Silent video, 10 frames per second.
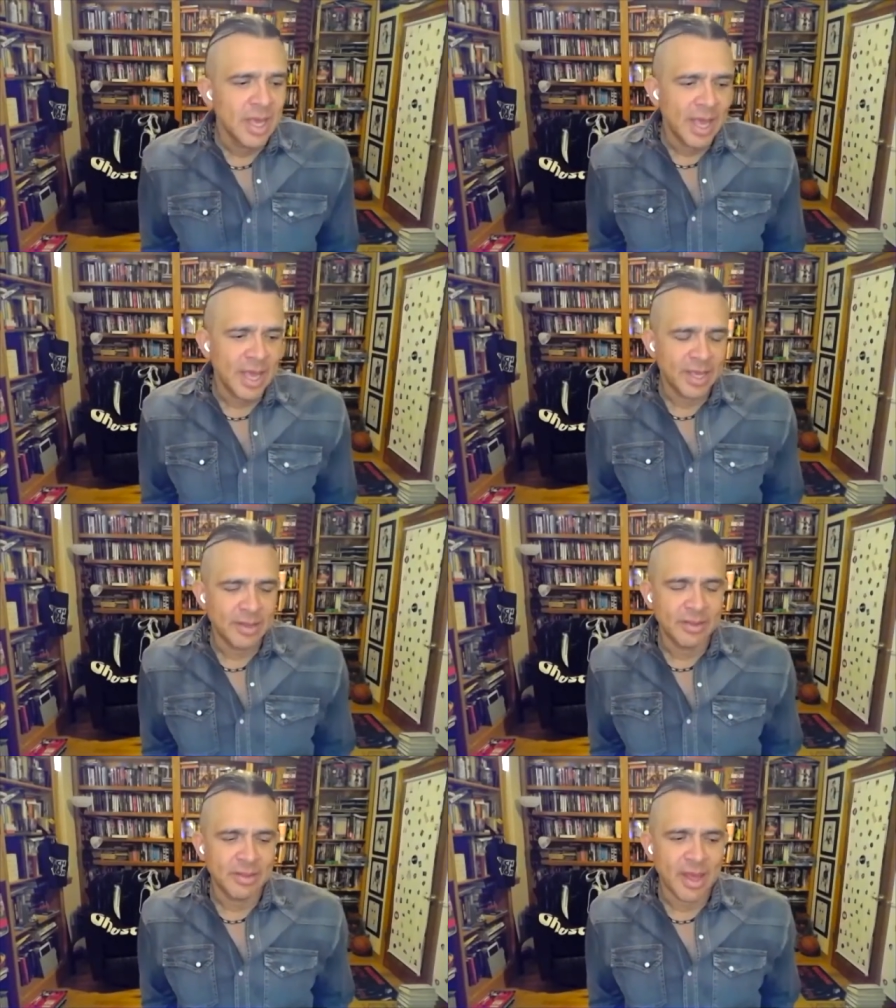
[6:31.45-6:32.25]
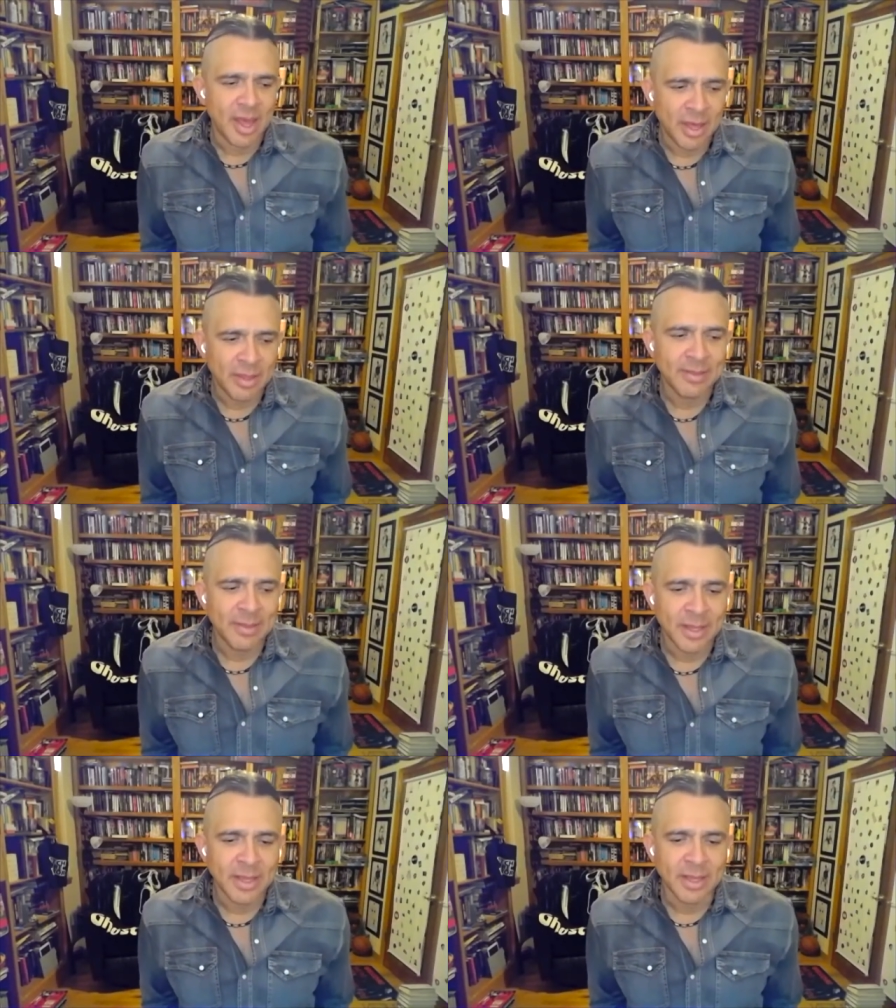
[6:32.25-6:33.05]
And us
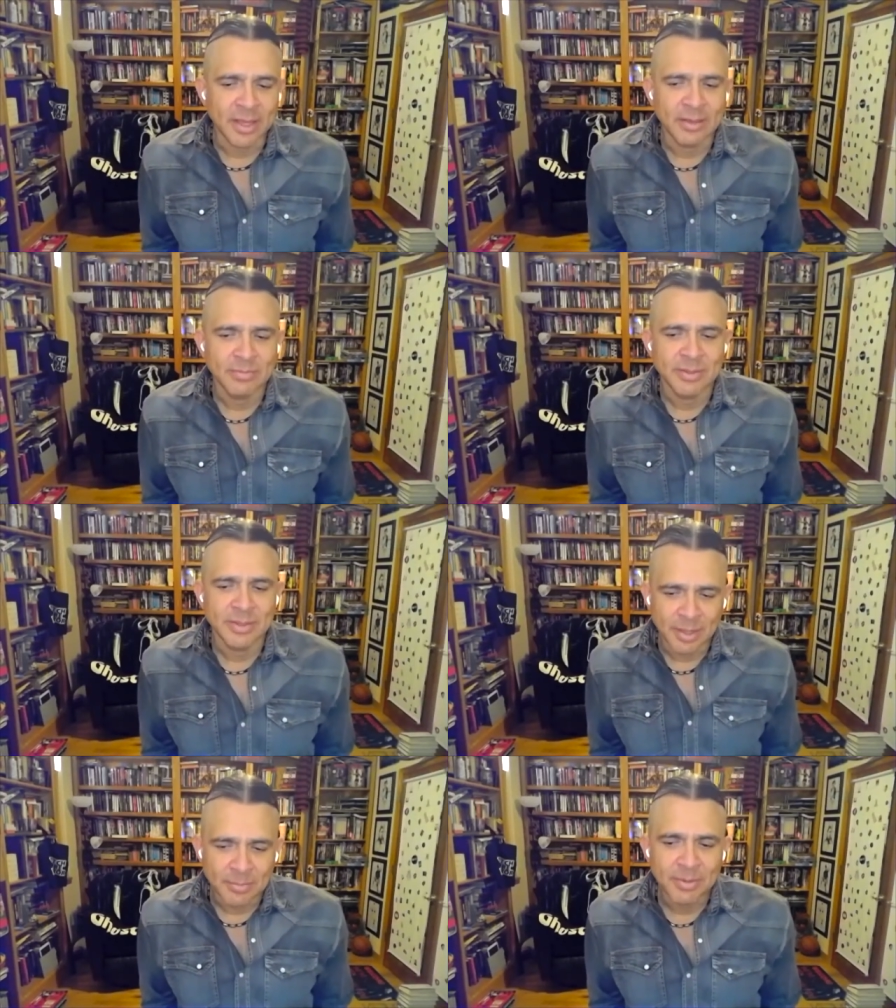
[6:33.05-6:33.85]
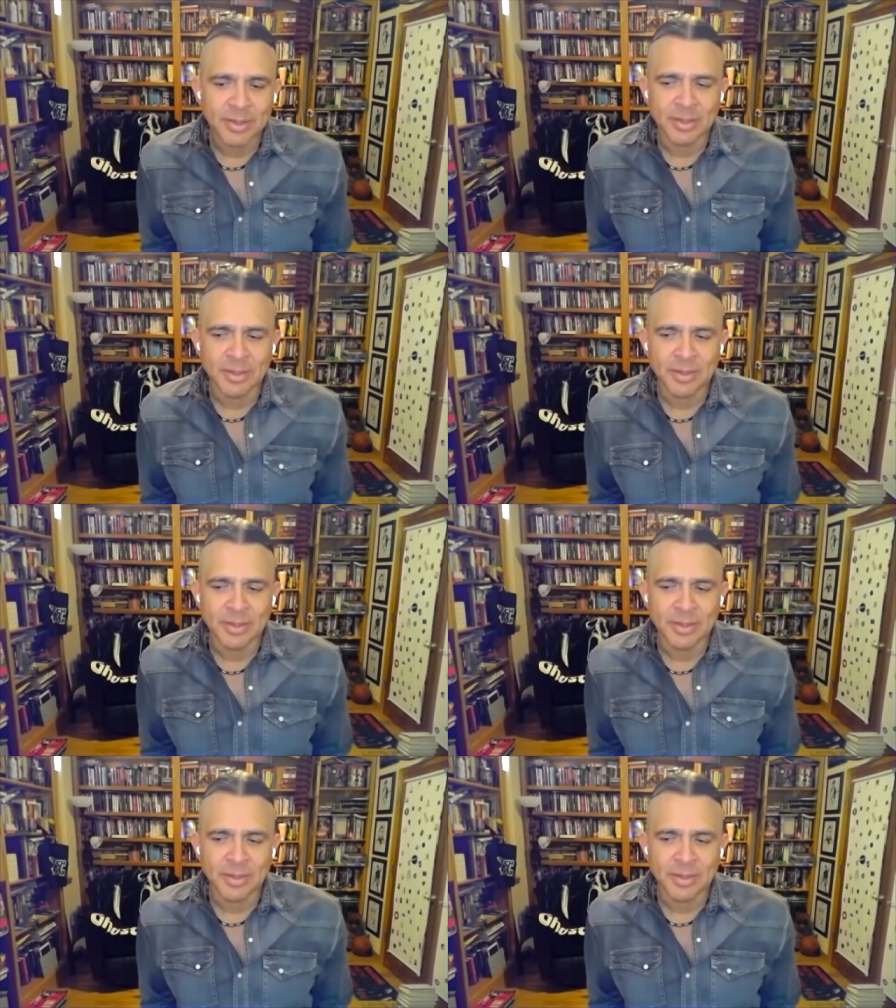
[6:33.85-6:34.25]
thinking something